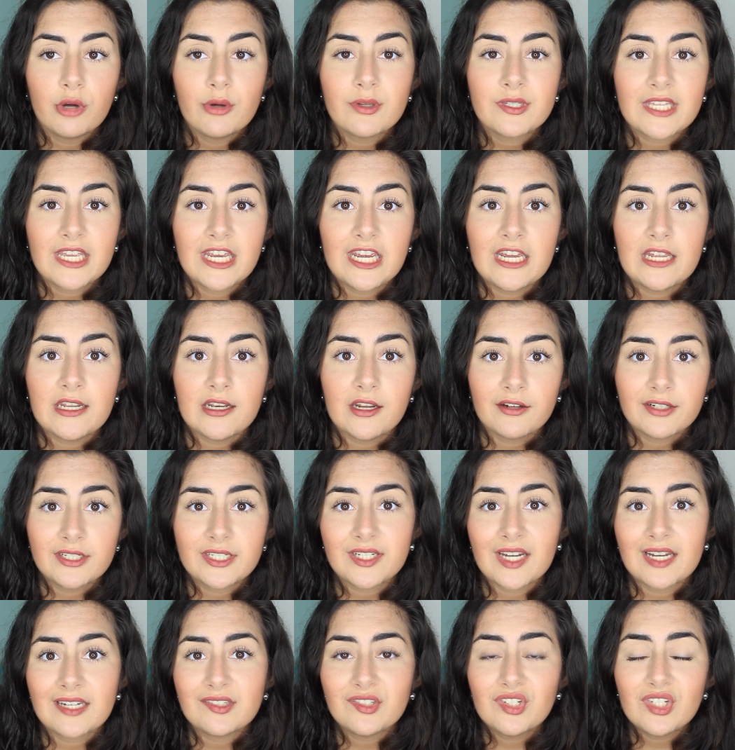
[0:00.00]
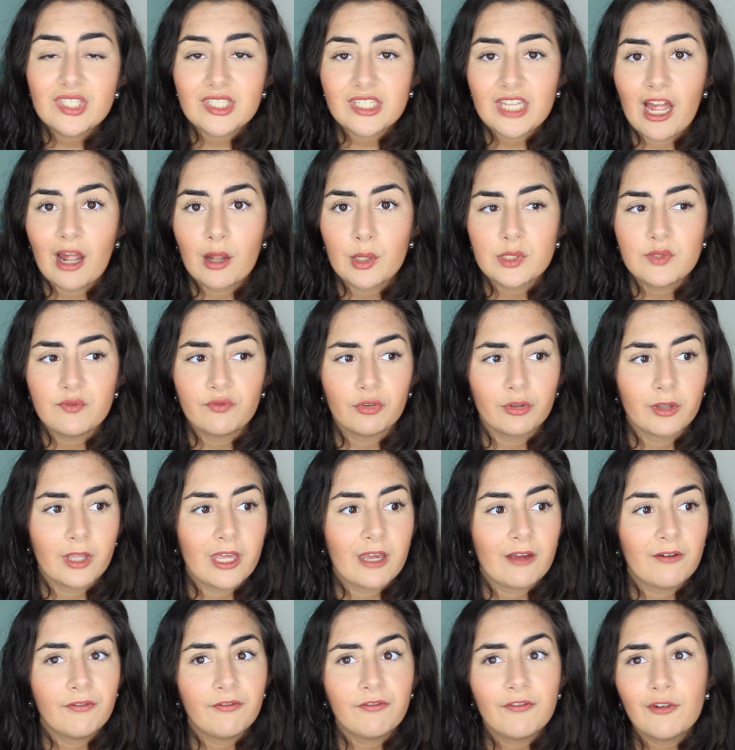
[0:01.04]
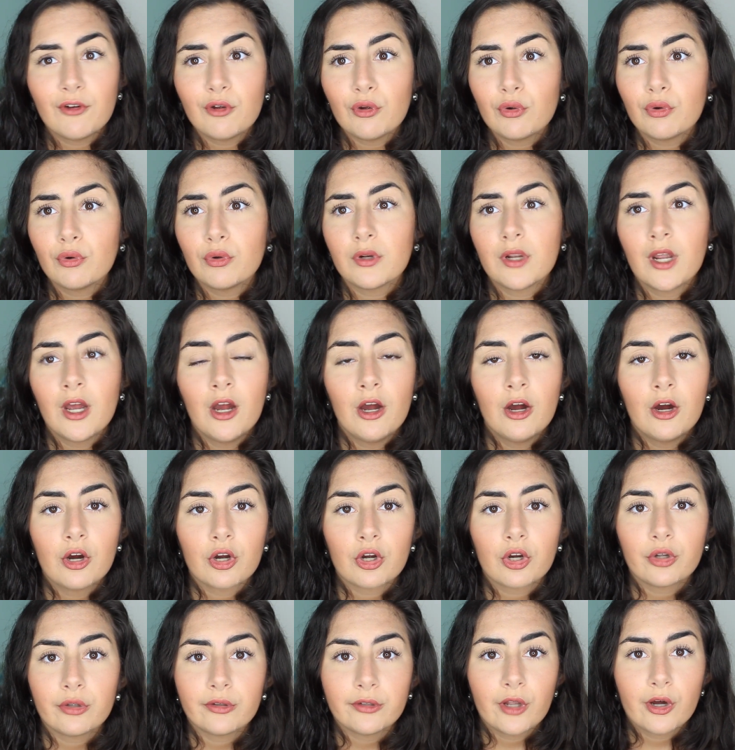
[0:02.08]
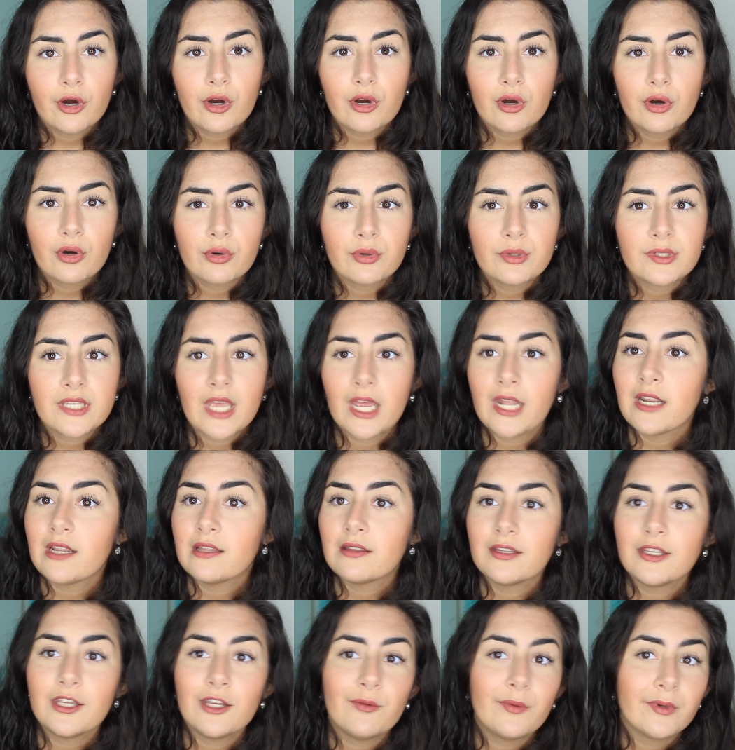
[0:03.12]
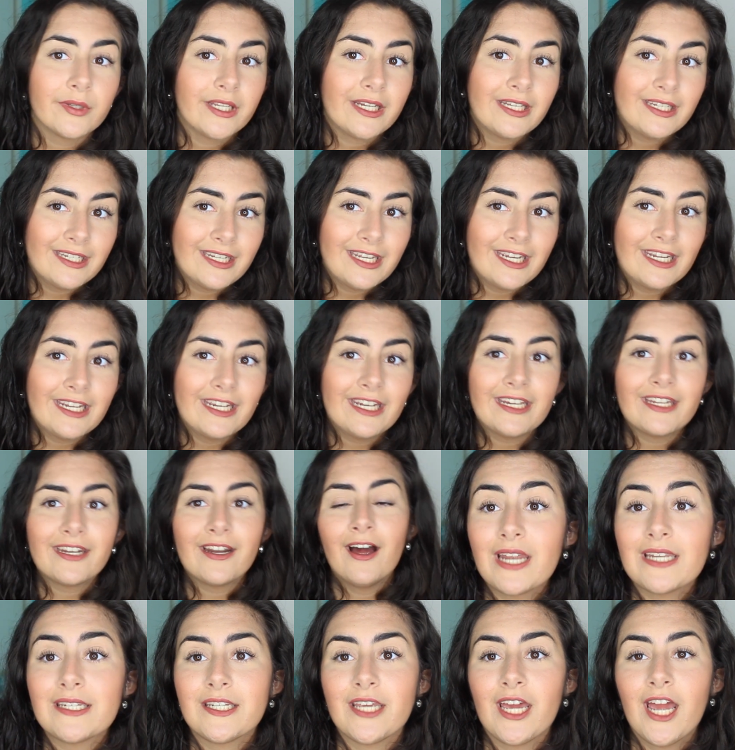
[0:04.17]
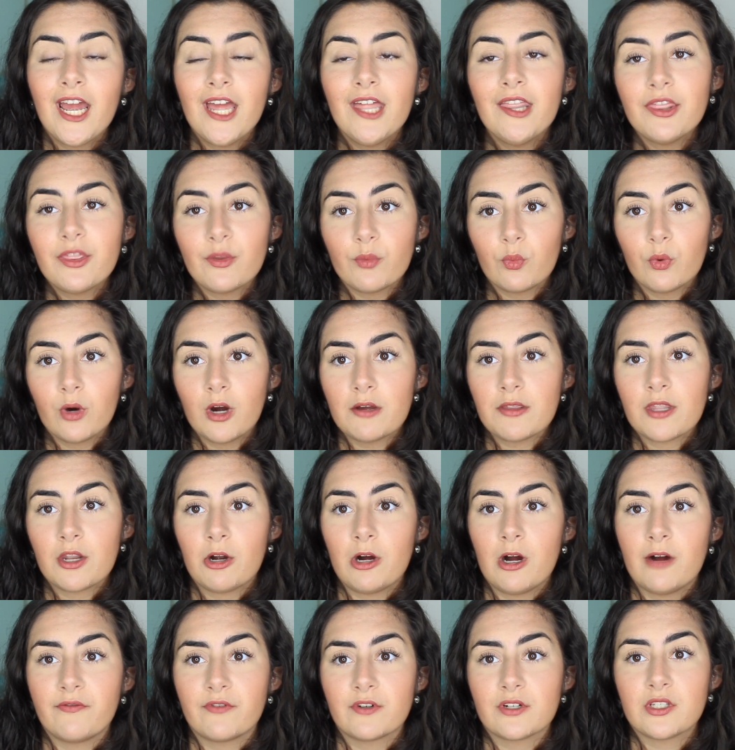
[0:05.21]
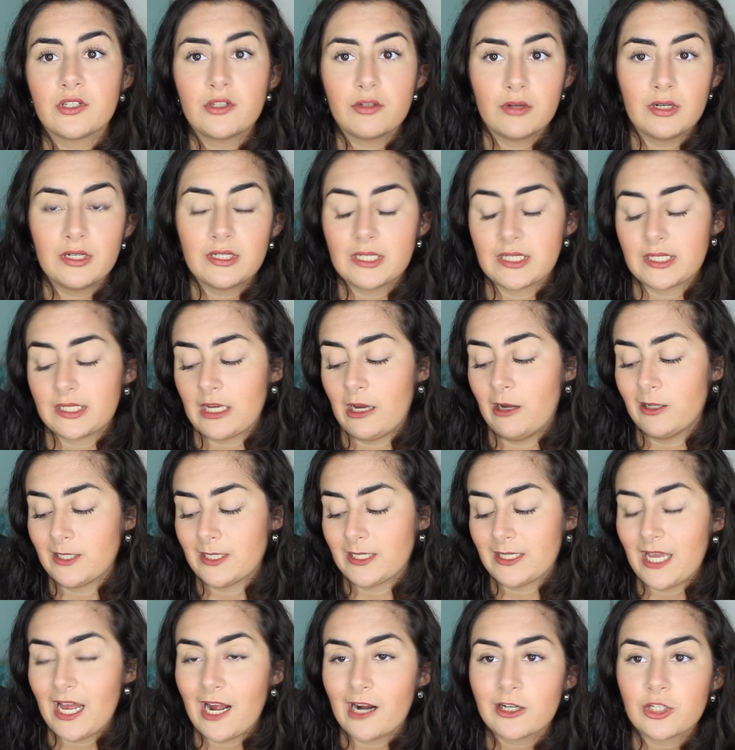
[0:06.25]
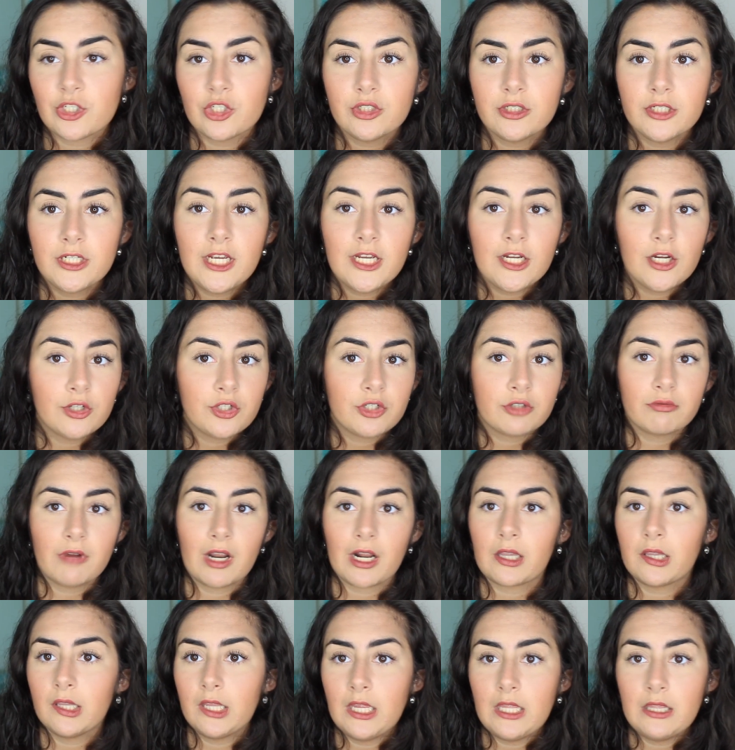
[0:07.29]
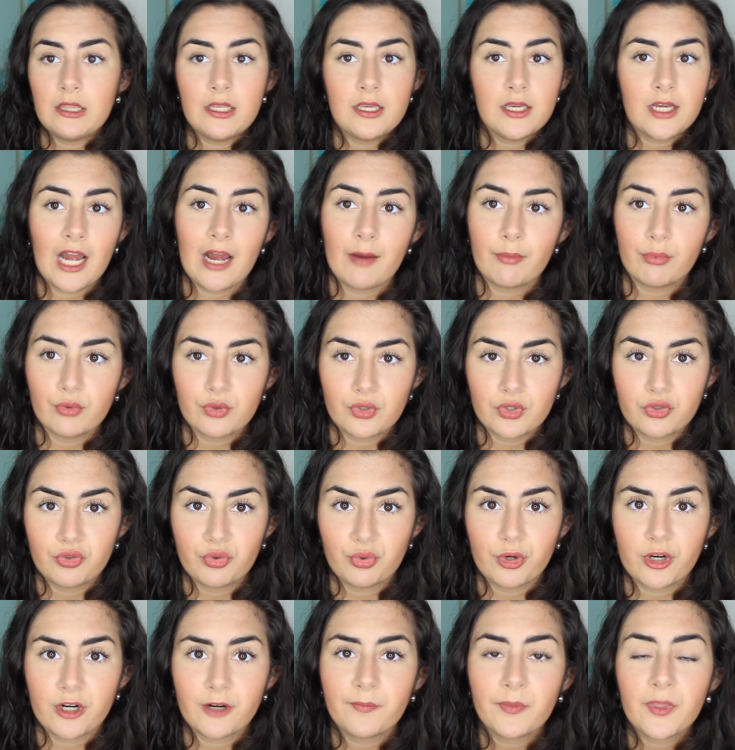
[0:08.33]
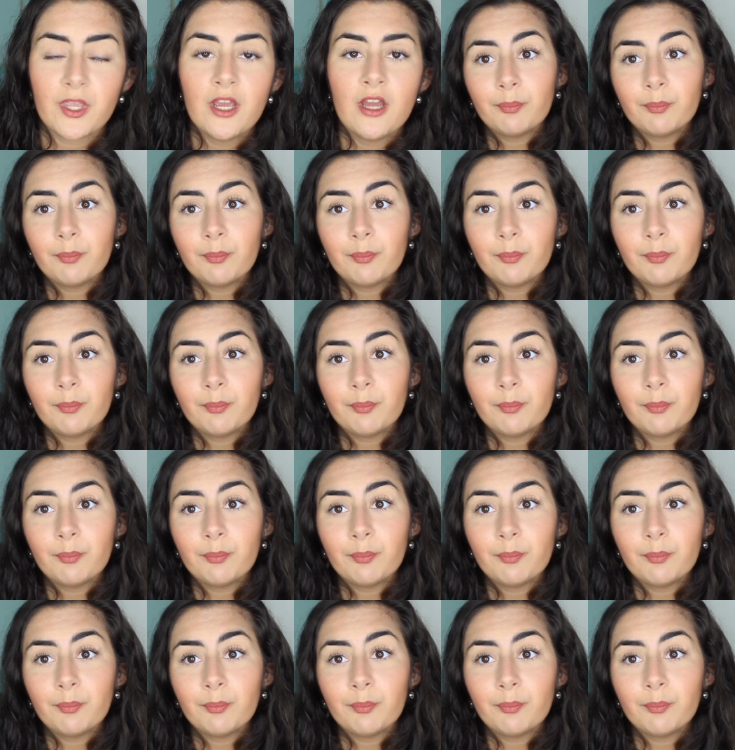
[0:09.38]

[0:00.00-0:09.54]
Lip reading: those in to get discounts for like food, clothes, anything you really need. My 10th one that offers student discounts is actually directly the Apple Store.